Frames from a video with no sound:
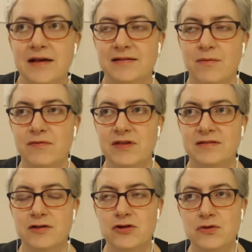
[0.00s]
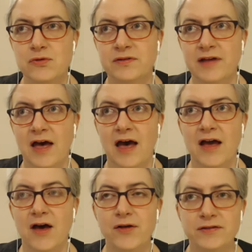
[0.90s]
some of these issues.
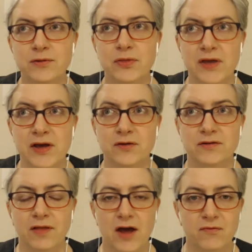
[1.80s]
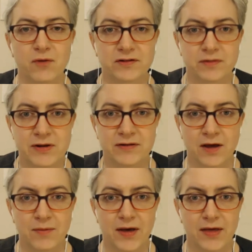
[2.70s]
I also think there's a lot of work to be
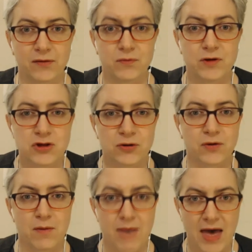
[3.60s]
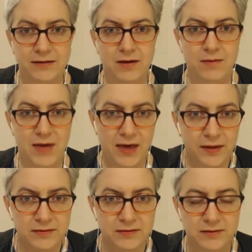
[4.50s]
done by the regional combatant
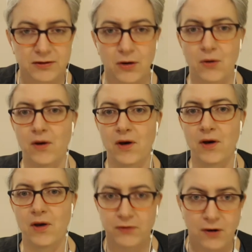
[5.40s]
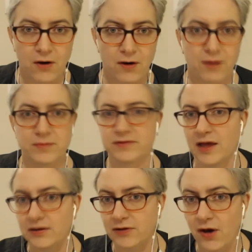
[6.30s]
commands. So AFRICOM,
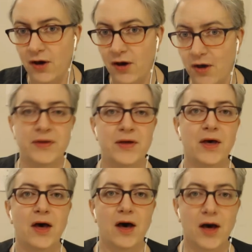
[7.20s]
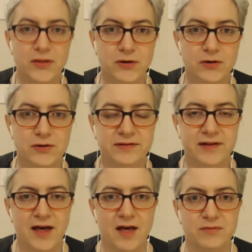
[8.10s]
CENTCOM, others
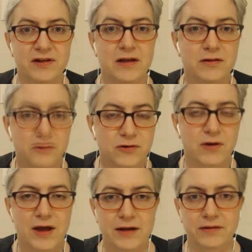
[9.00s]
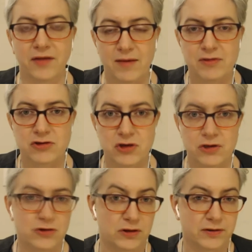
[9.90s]
um, to integrate climate
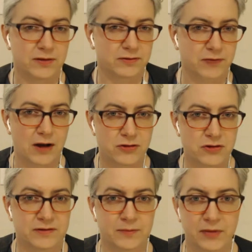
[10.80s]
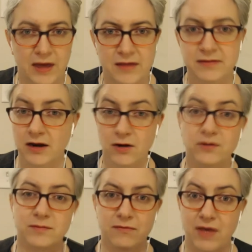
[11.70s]
change into their strategies and plans. And I know
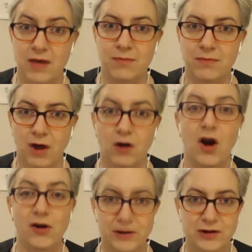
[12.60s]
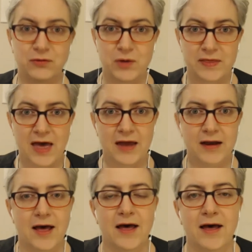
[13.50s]
some of them are already doing that,
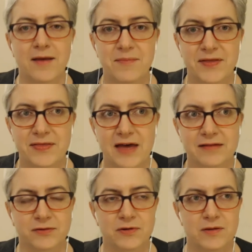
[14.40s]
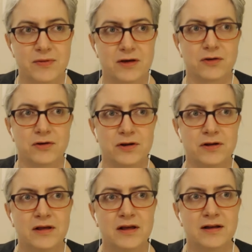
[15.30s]
uh, but that's going to be a good
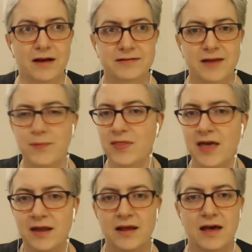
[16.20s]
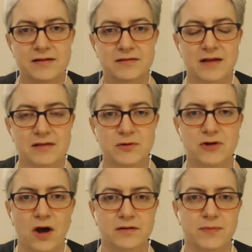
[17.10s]
next step. And then, as as we
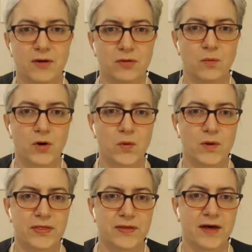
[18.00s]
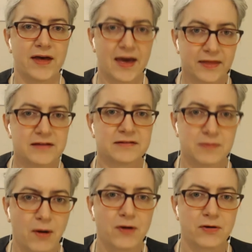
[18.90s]
talked about, the work with uh, allies and
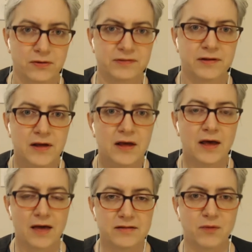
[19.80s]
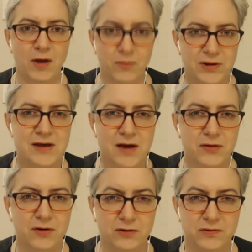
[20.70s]
partners as well, bringing
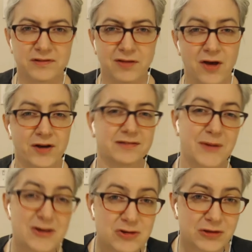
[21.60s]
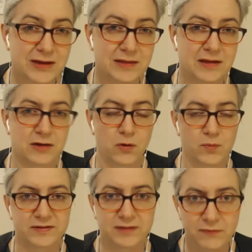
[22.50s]
other countries along, especially in the
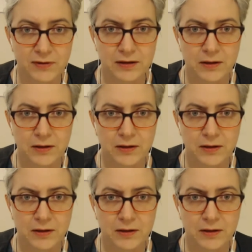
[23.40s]
Indo-Pacific,